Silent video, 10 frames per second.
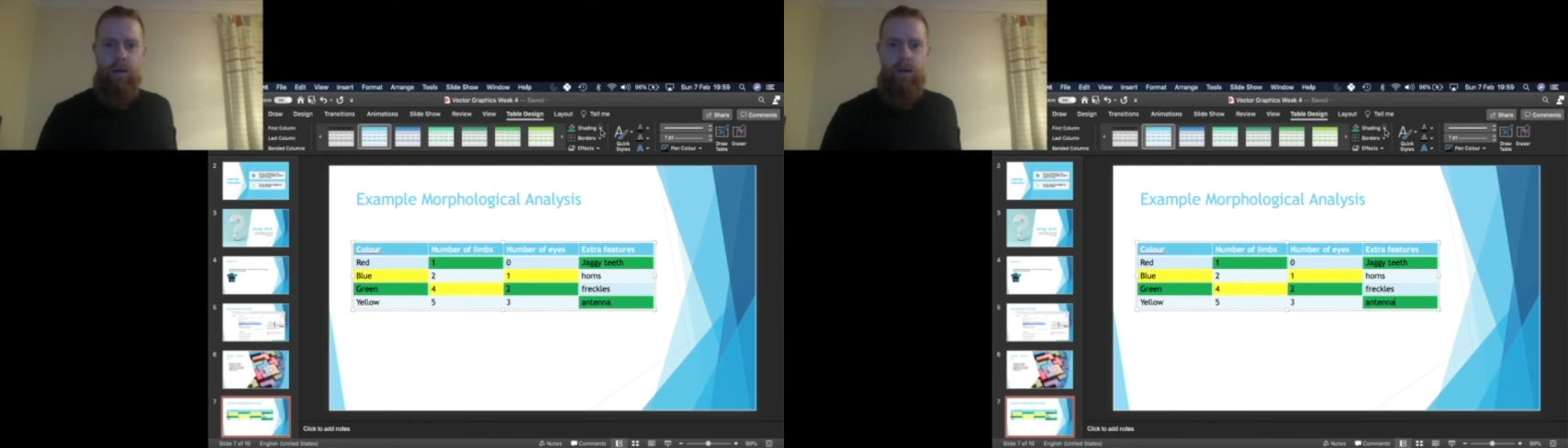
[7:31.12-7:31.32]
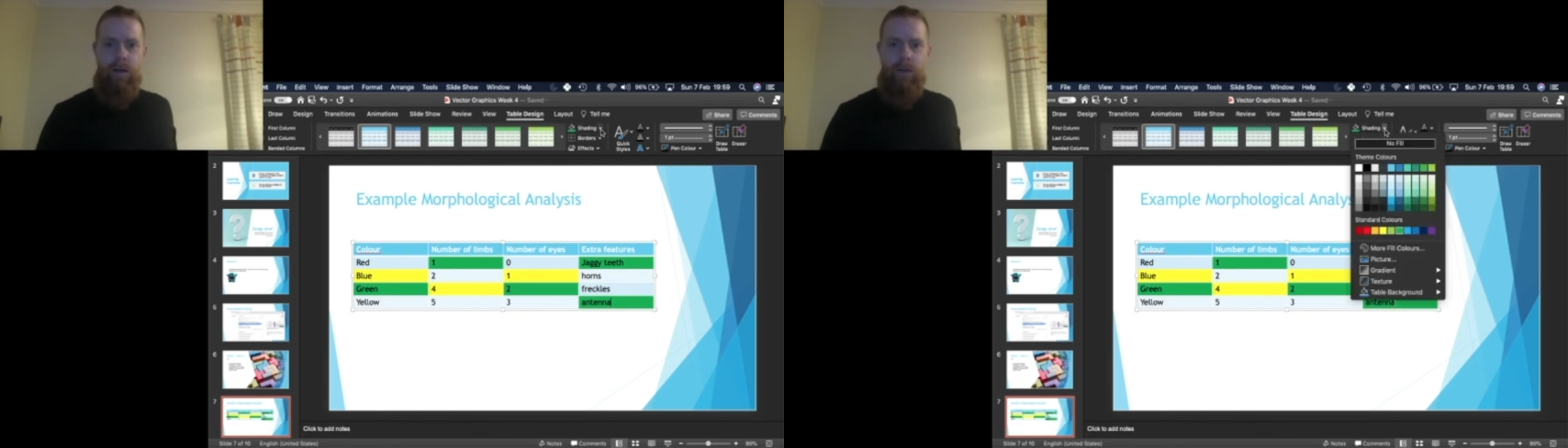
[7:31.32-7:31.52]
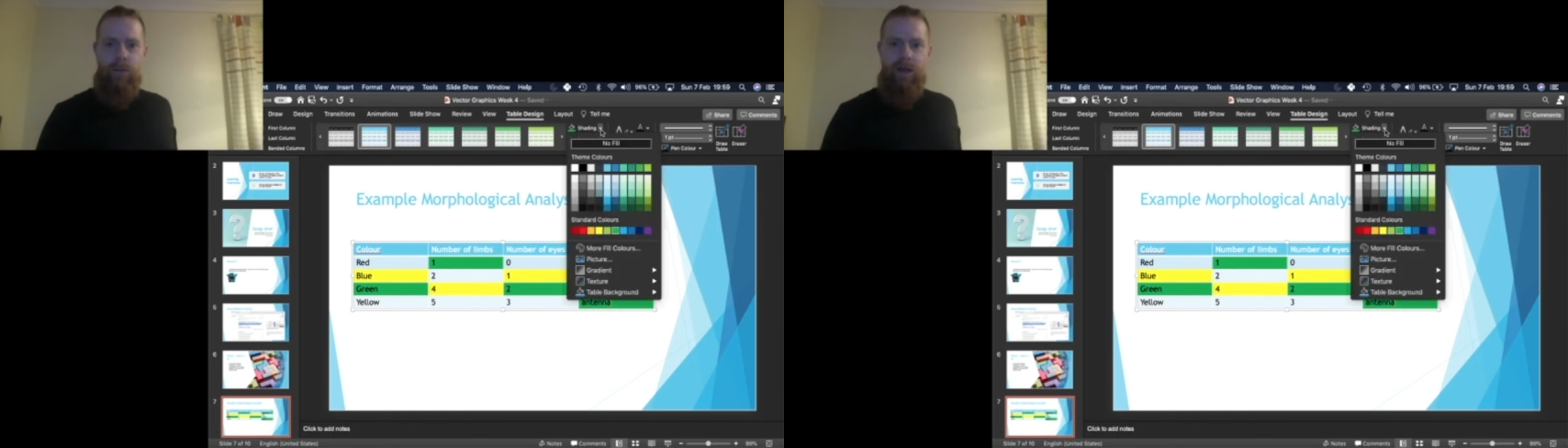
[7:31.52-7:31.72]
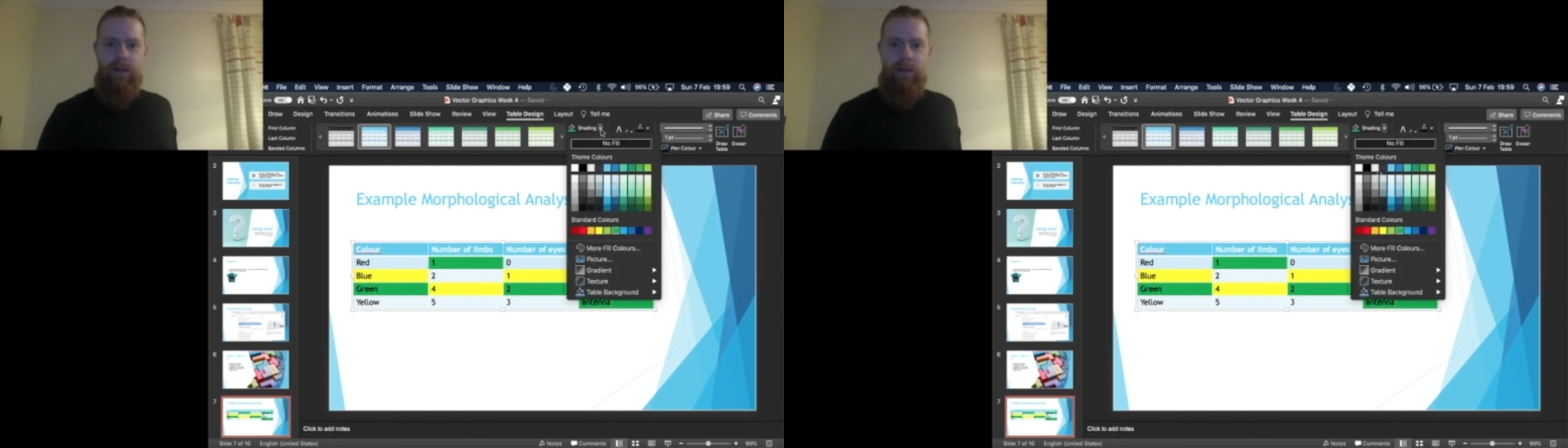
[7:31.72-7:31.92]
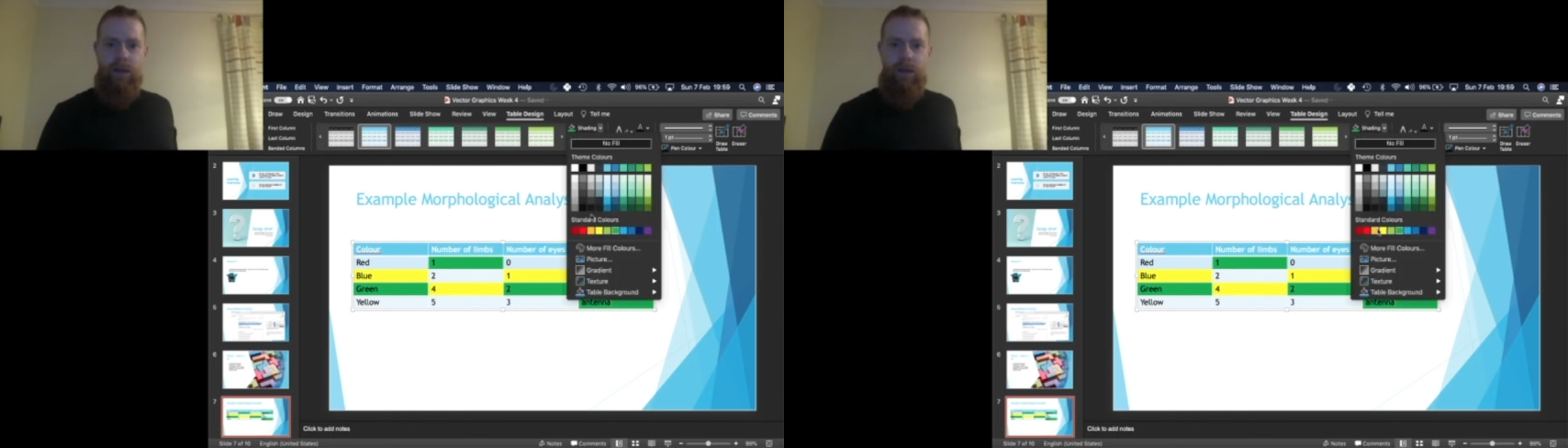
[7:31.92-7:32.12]
back to
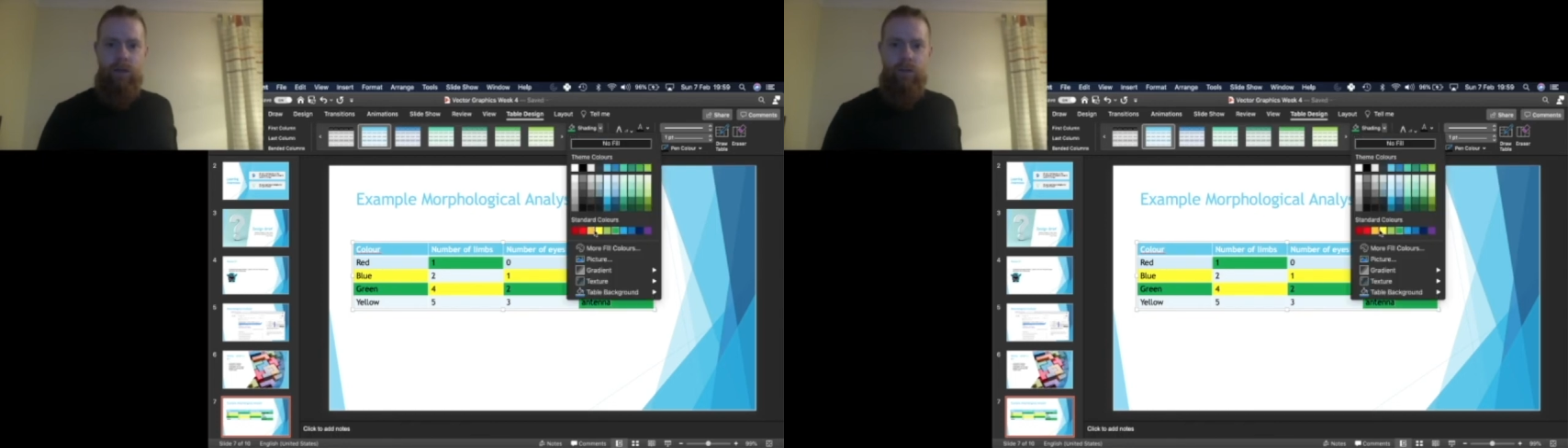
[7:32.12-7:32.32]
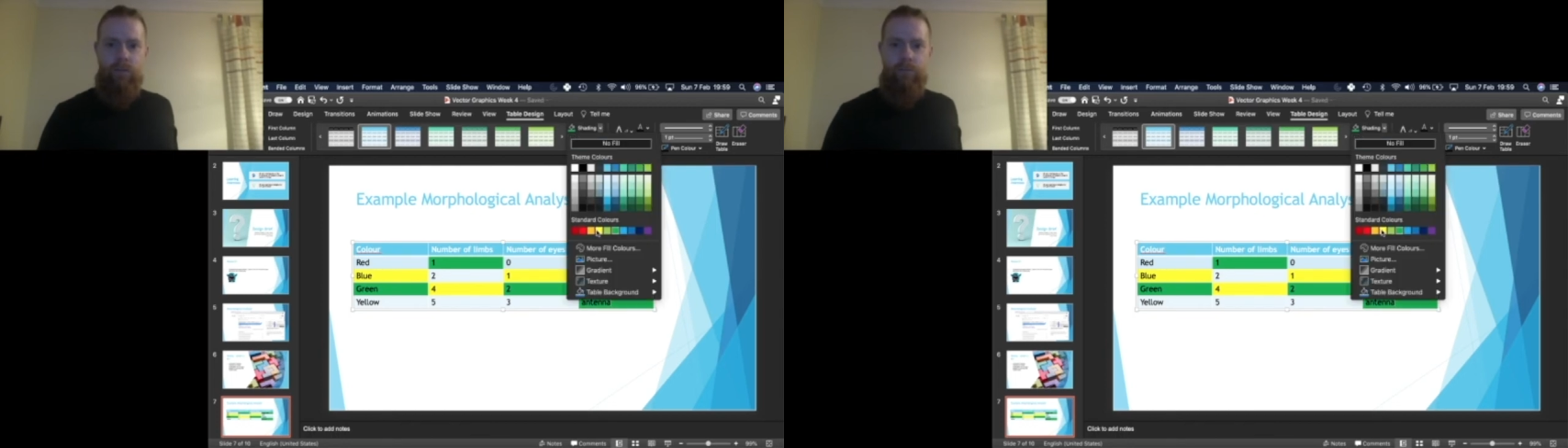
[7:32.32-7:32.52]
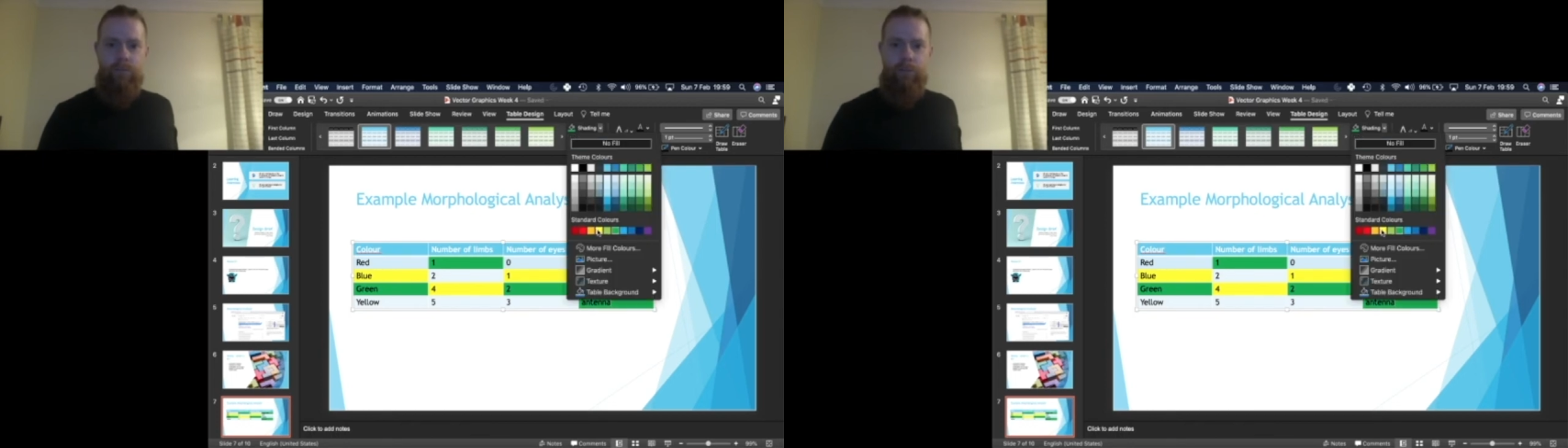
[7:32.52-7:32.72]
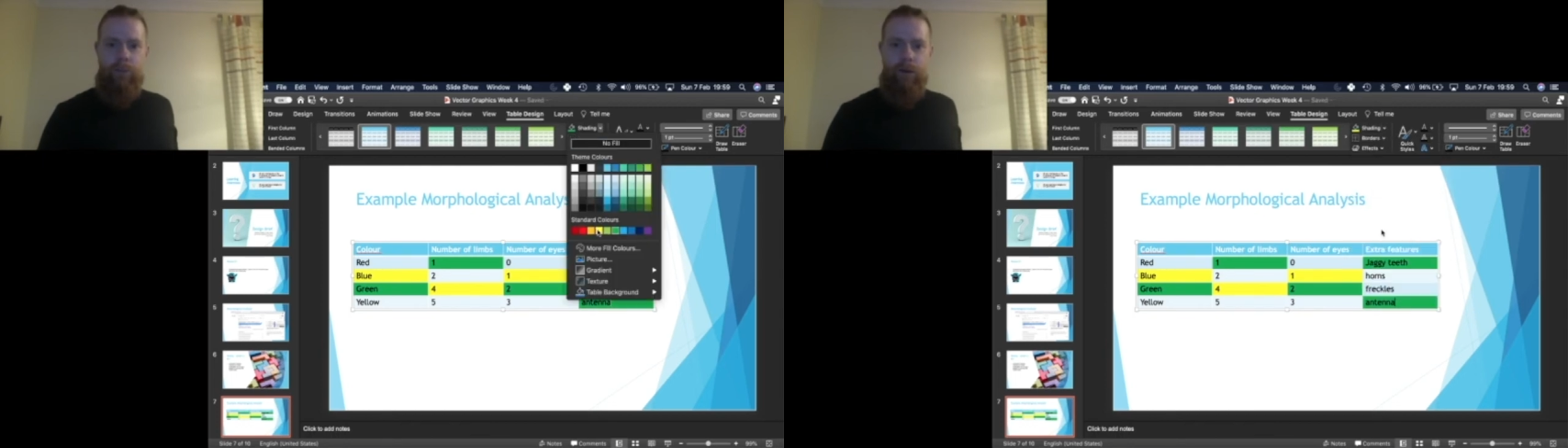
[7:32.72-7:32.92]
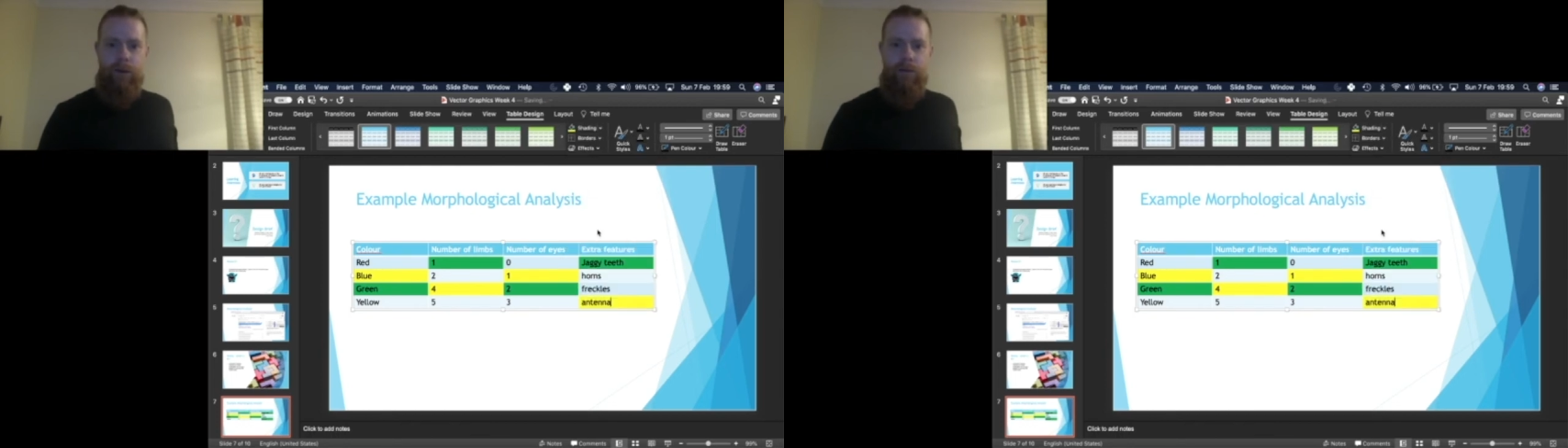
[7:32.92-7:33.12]
yellow.
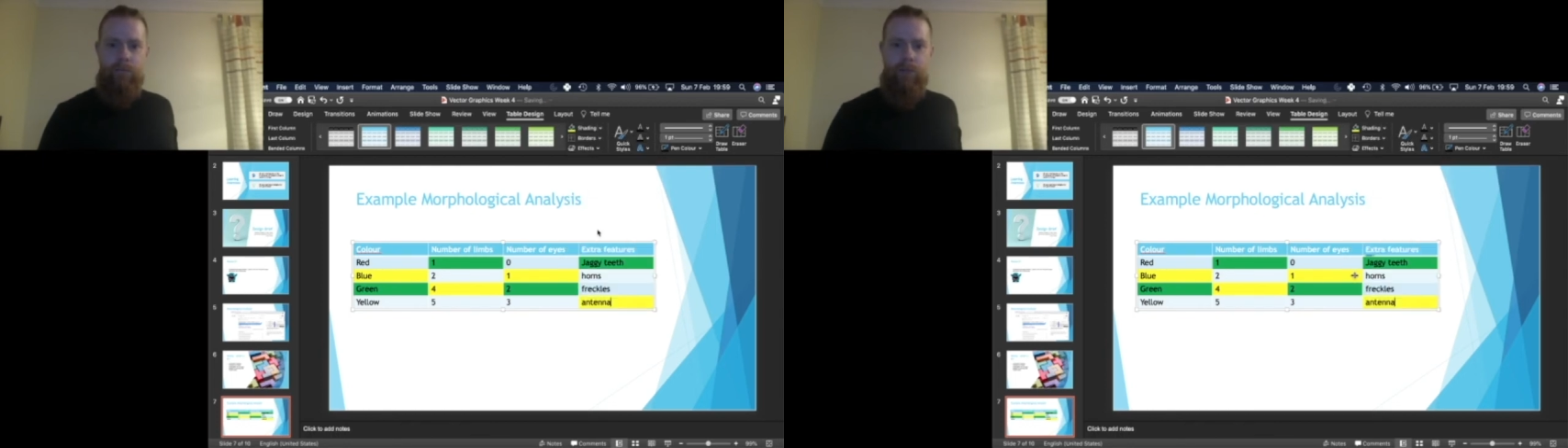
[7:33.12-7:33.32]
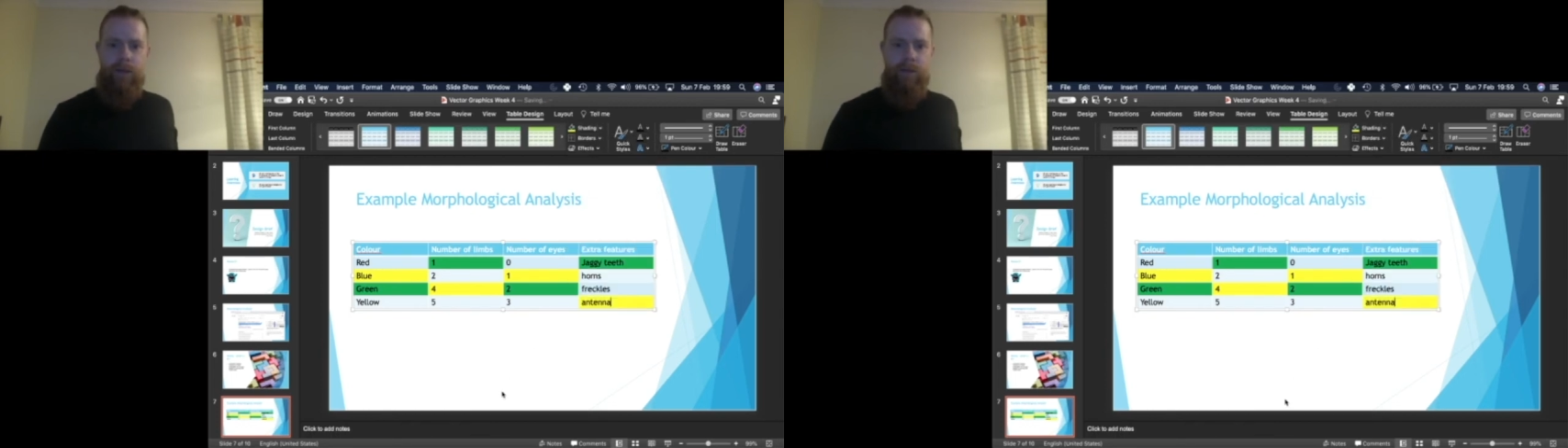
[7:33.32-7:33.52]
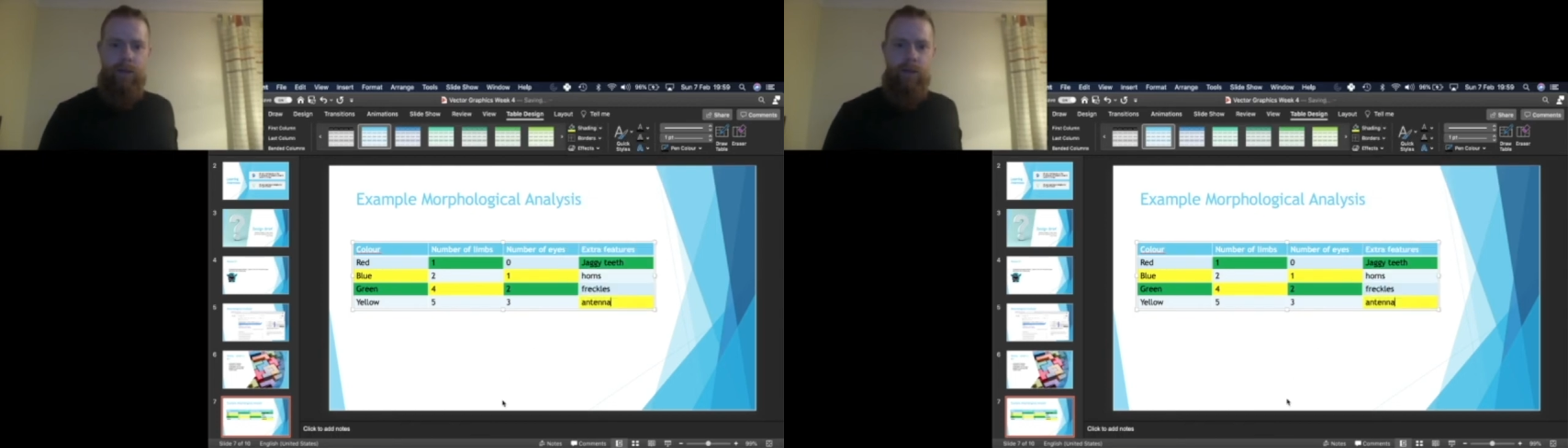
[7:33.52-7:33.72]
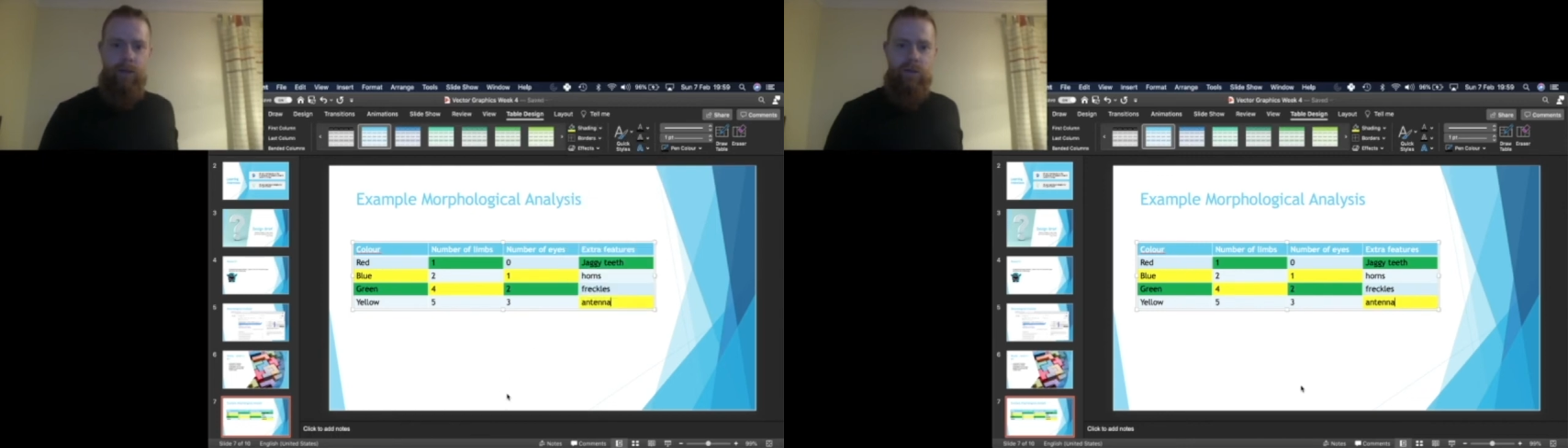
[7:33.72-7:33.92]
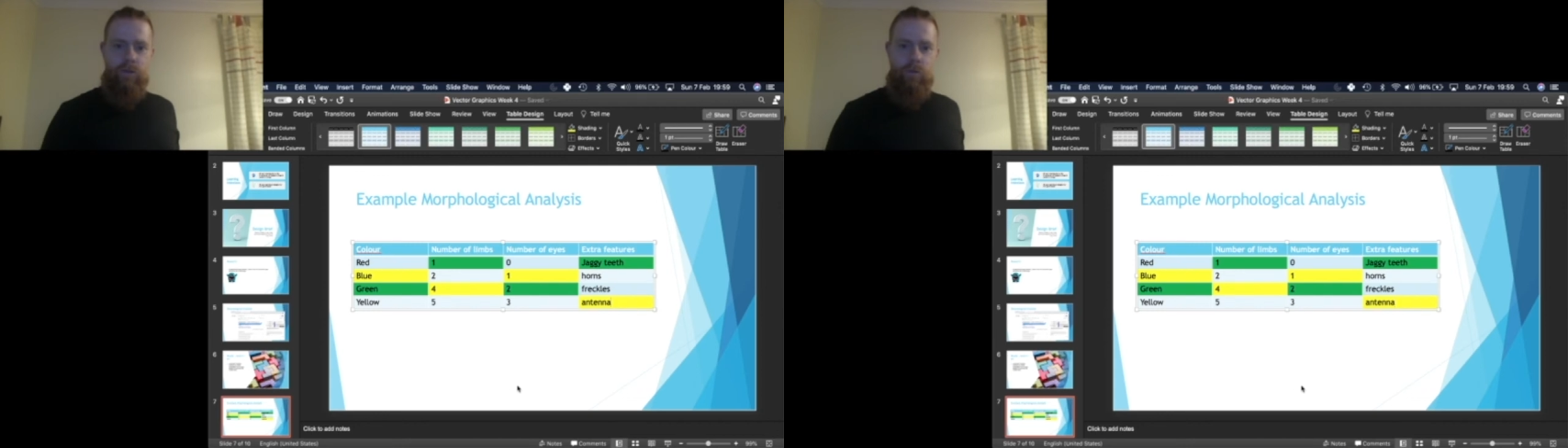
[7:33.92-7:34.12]
Right, back to yellow.
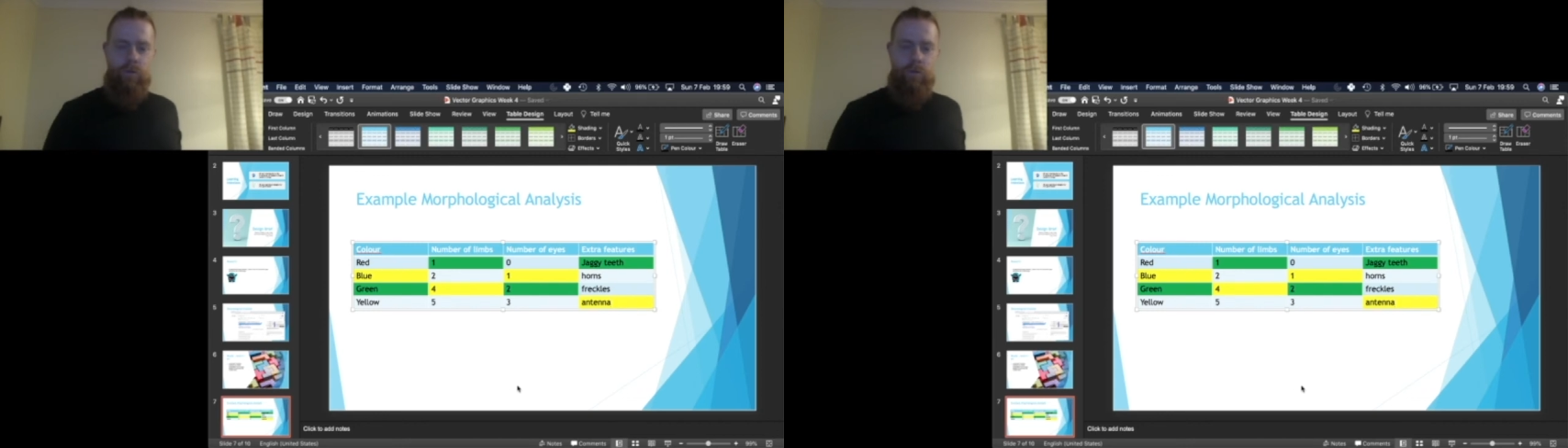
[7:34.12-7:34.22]
So